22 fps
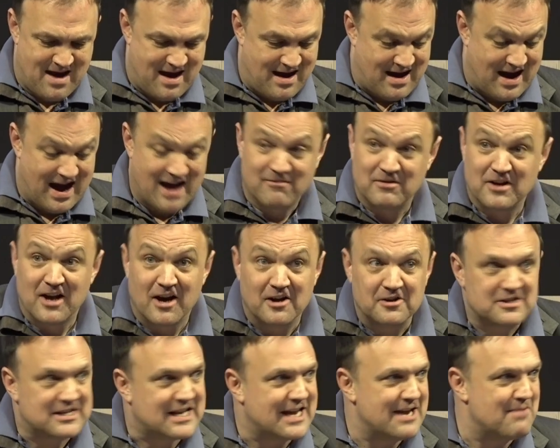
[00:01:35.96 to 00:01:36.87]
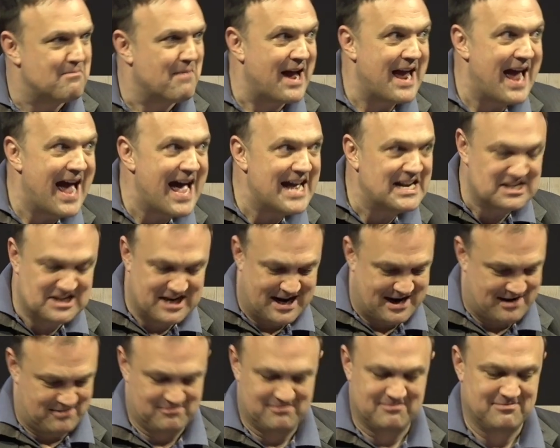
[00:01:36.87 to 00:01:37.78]
"I've learnt to keep my head
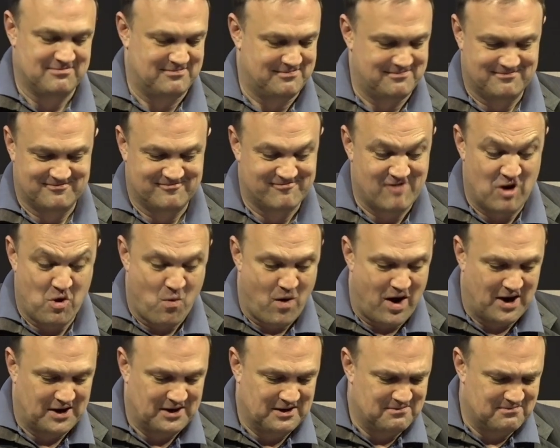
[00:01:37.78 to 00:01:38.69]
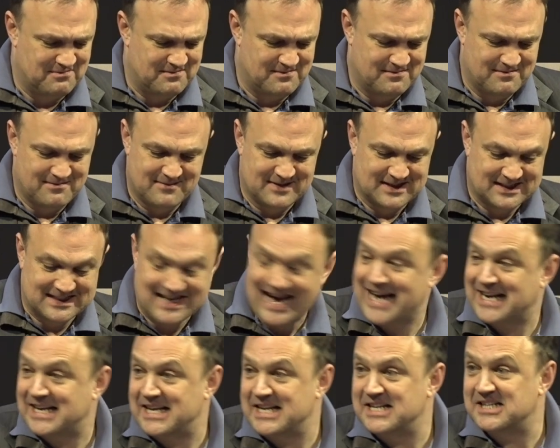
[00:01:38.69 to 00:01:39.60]
down," wrote one.
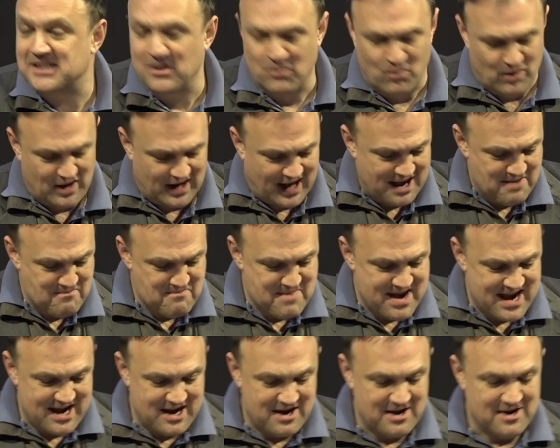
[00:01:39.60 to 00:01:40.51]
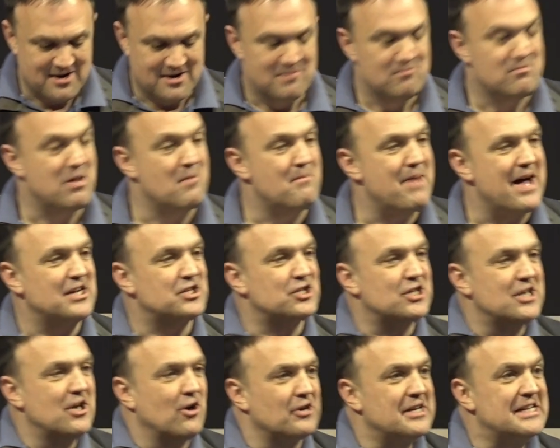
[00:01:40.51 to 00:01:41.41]
"Sadly, someone like me,
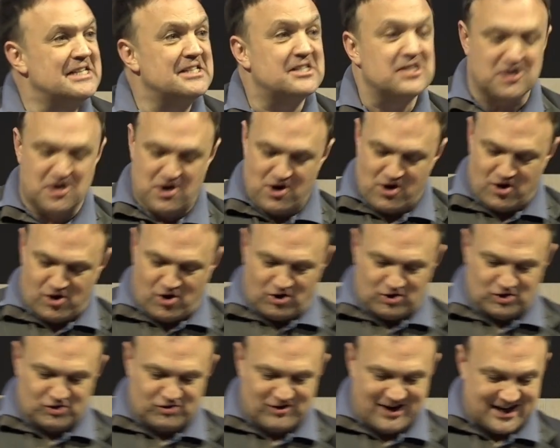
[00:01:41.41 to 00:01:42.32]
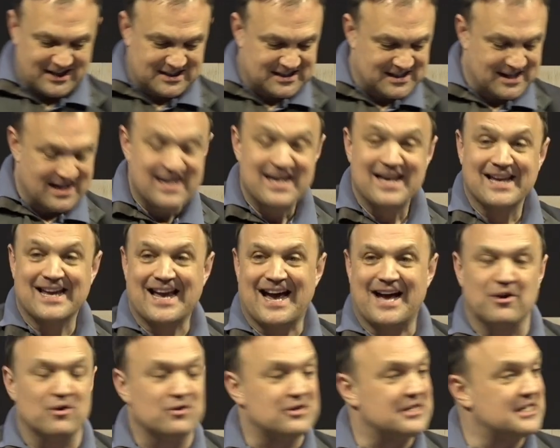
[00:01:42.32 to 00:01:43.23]
perpetually on insecure contracts,
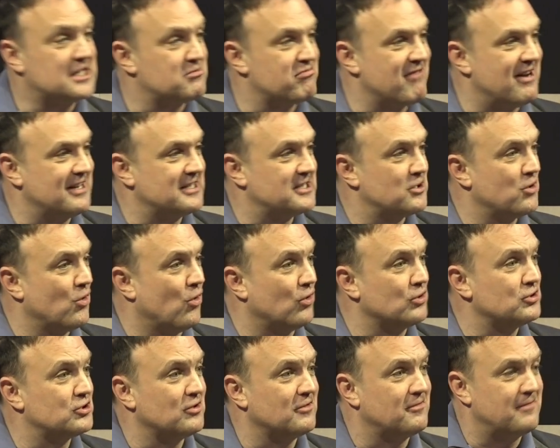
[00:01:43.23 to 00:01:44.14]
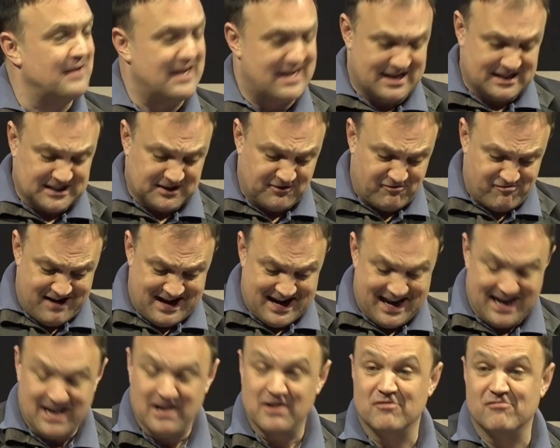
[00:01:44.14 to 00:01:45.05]
cannot express thoughts or feelings
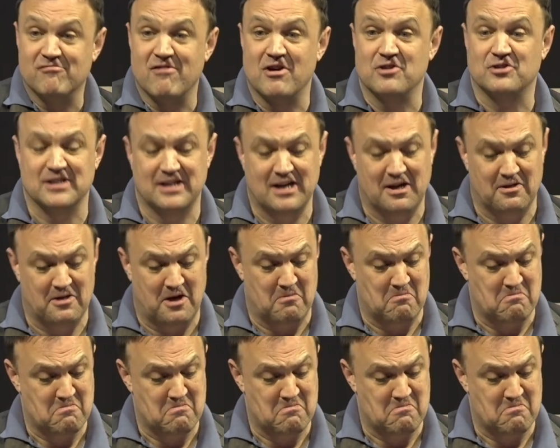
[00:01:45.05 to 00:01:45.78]
freely," wrote another.